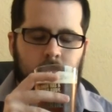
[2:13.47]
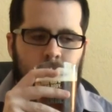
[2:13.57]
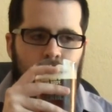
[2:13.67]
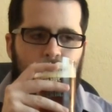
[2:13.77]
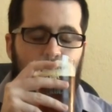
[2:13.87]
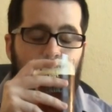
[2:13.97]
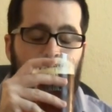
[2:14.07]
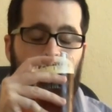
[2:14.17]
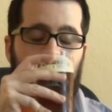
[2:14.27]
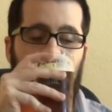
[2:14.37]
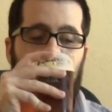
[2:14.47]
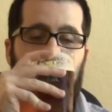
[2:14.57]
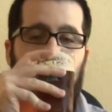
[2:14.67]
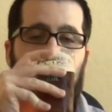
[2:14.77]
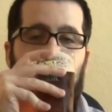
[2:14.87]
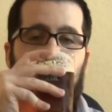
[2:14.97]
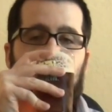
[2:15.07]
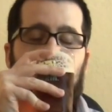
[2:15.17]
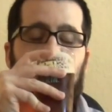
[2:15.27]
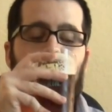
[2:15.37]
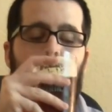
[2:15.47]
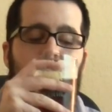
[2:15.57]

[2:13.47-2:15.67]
(silence)